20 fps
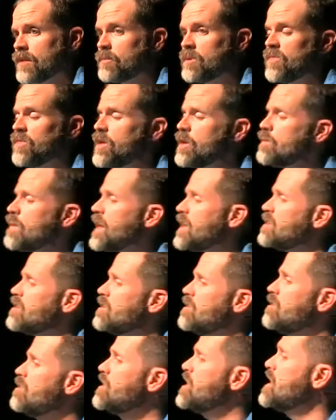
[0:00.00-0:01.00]
I mean, think about
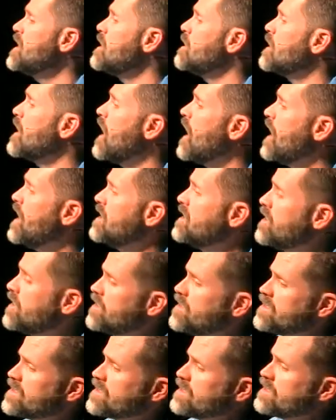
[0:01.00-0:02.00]
it. Do you think God
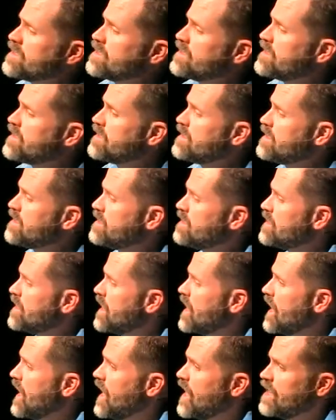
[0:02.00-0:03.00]
knows
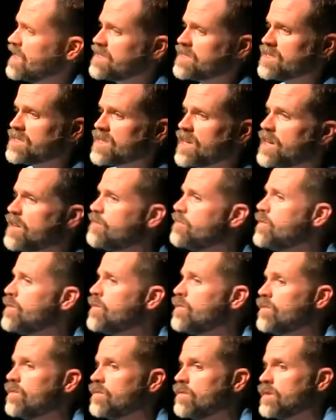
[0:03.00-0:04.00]
Alan's
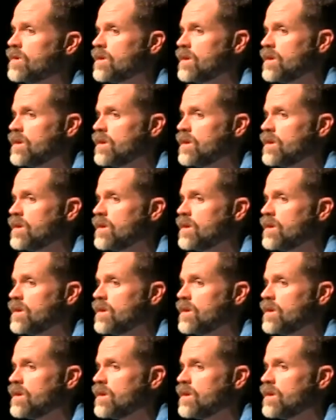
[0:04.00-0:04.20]
thankful